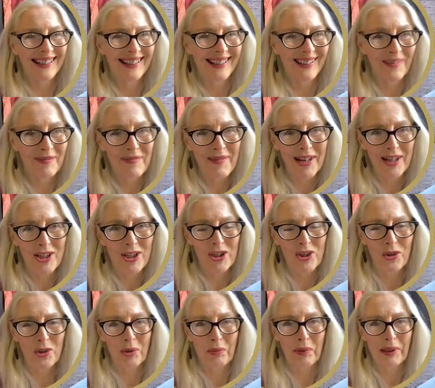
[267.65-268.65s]
I'm not
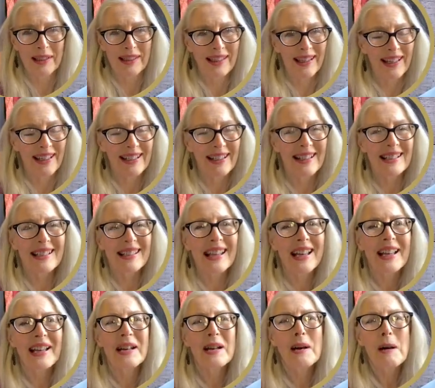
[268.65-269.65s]
sure what that is,
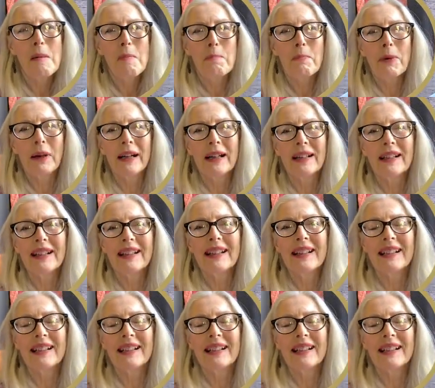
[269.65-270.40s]
but